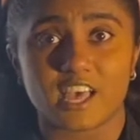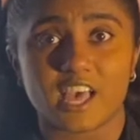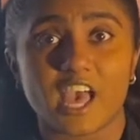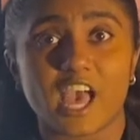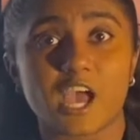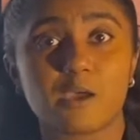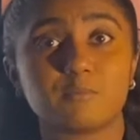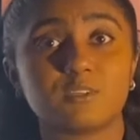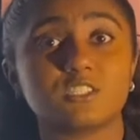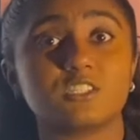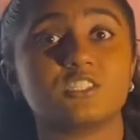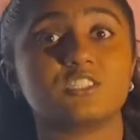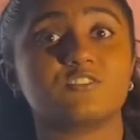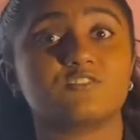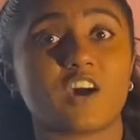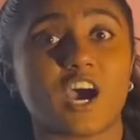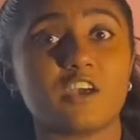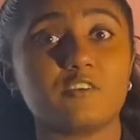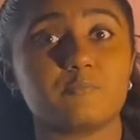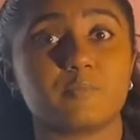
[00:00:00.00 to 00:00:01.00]
Amazon's
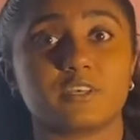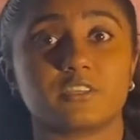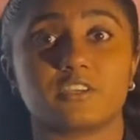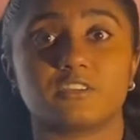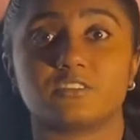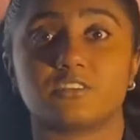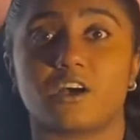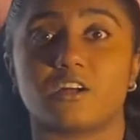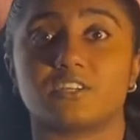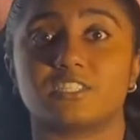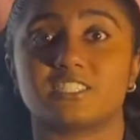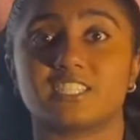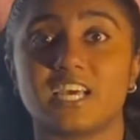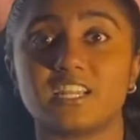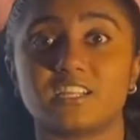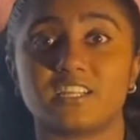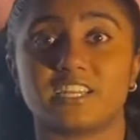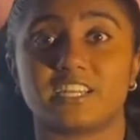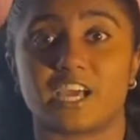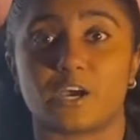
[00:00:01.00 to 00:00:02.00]
$5 billion
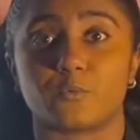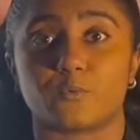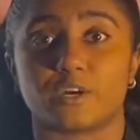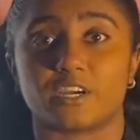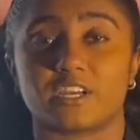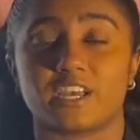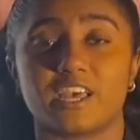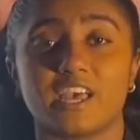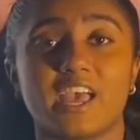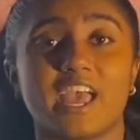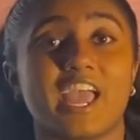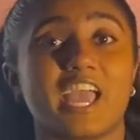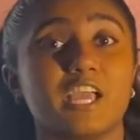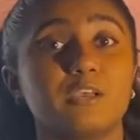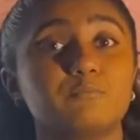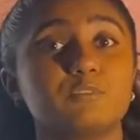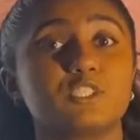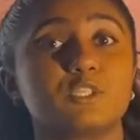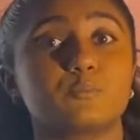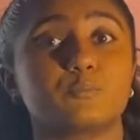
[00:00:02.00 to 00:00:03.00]
satellite network
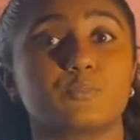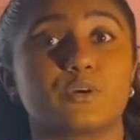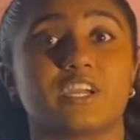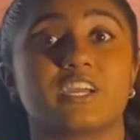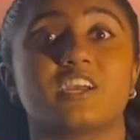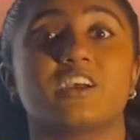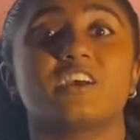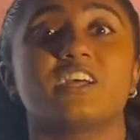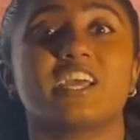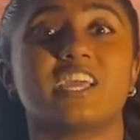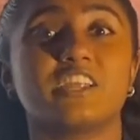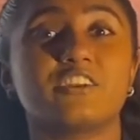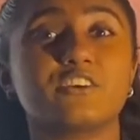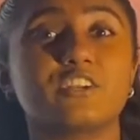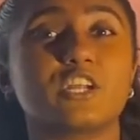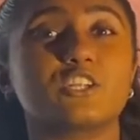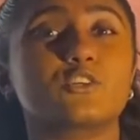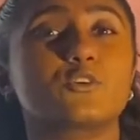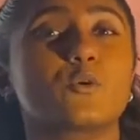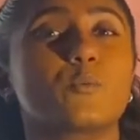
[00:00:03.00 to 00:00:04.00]
aims to bring
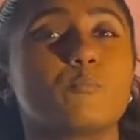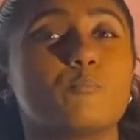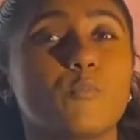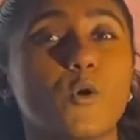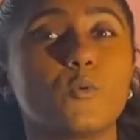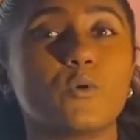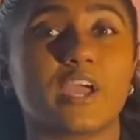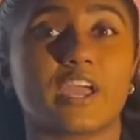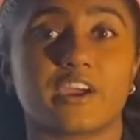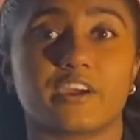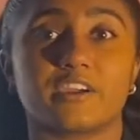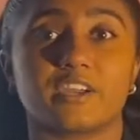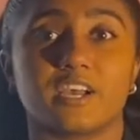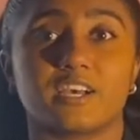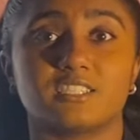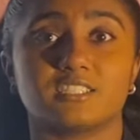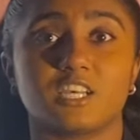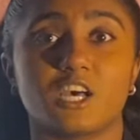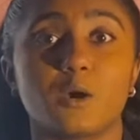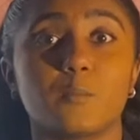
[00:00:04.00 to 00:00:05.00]
internet to remote
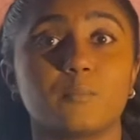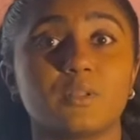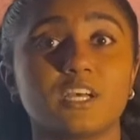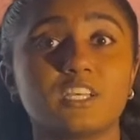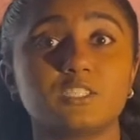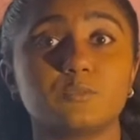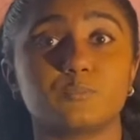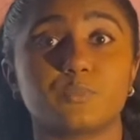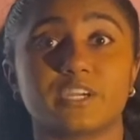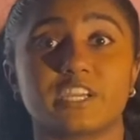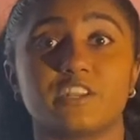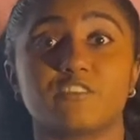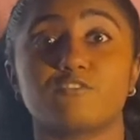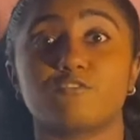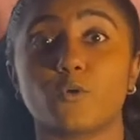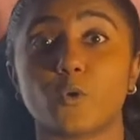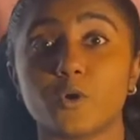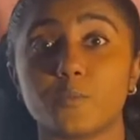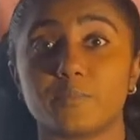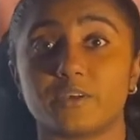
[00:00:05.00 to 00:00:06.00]
areas, plus bring in
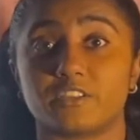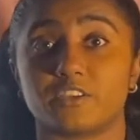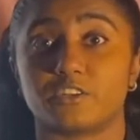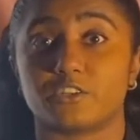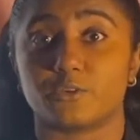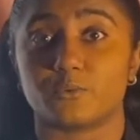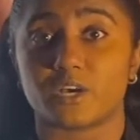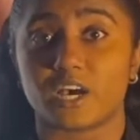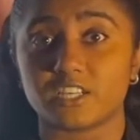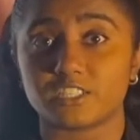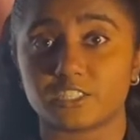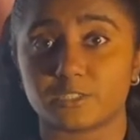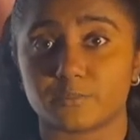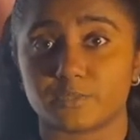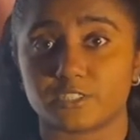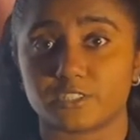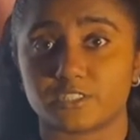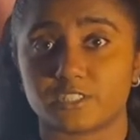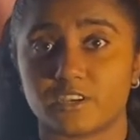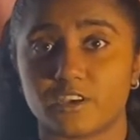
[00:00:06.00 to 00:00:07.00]
4 billion new
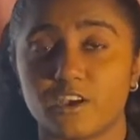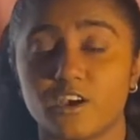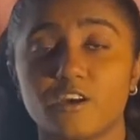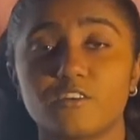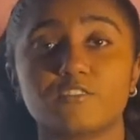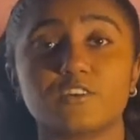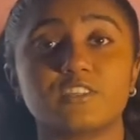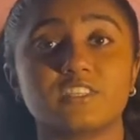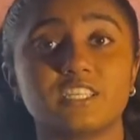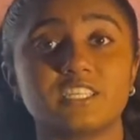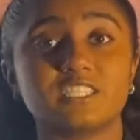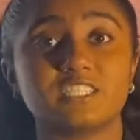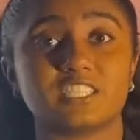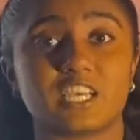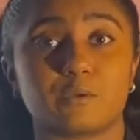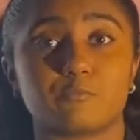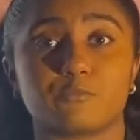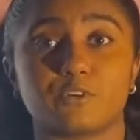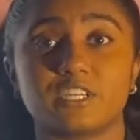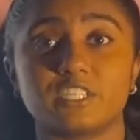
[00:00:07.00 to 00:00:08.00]
customers. For this
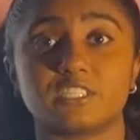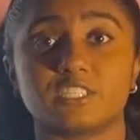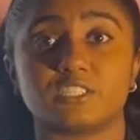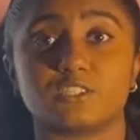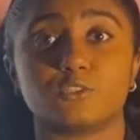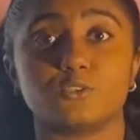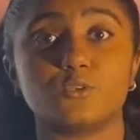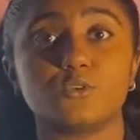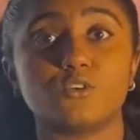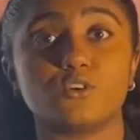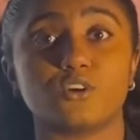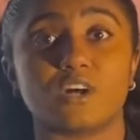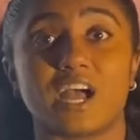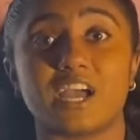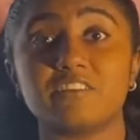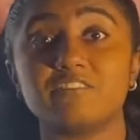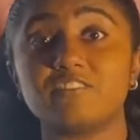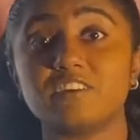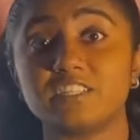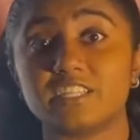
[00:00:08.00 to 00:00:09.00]
same reason, Google
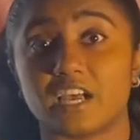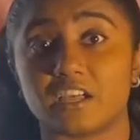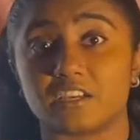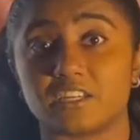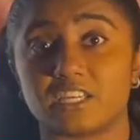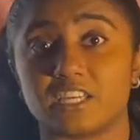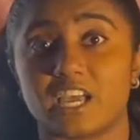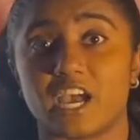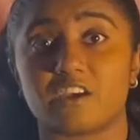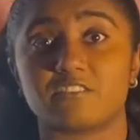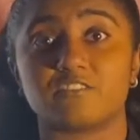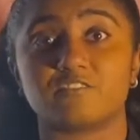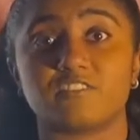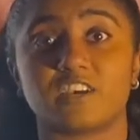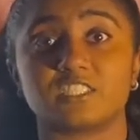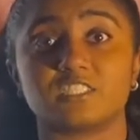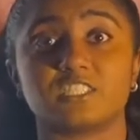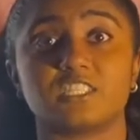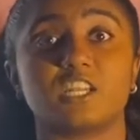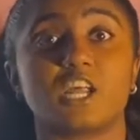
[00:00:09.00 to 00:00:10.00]
and Fidelity have
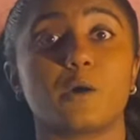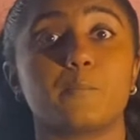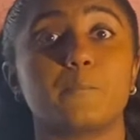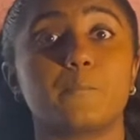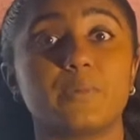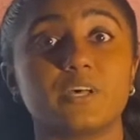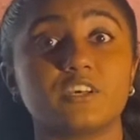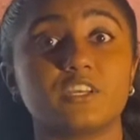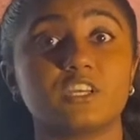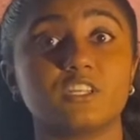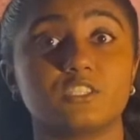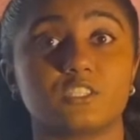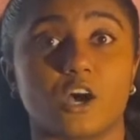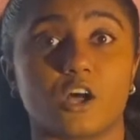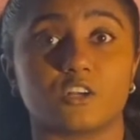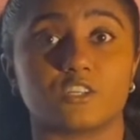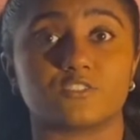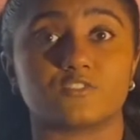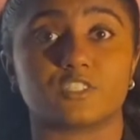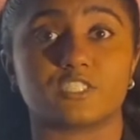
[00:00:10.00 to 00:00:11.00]
invested a billion
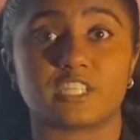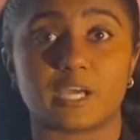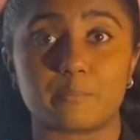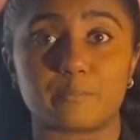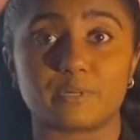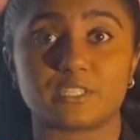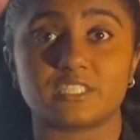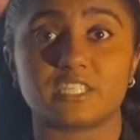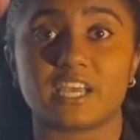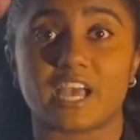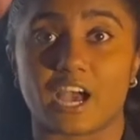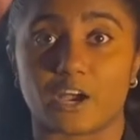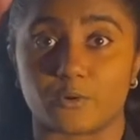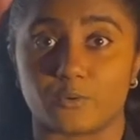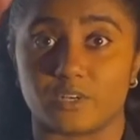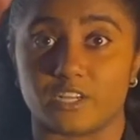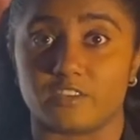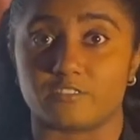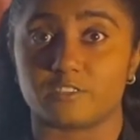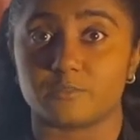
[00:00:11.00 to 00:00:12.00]
dollars for 10%
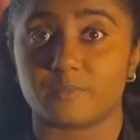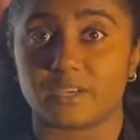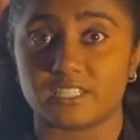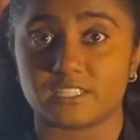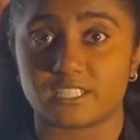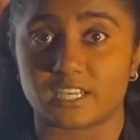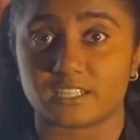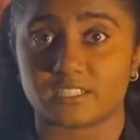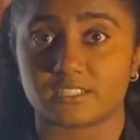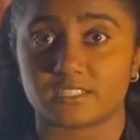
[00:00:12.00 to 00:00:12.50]
equity of SpaceX.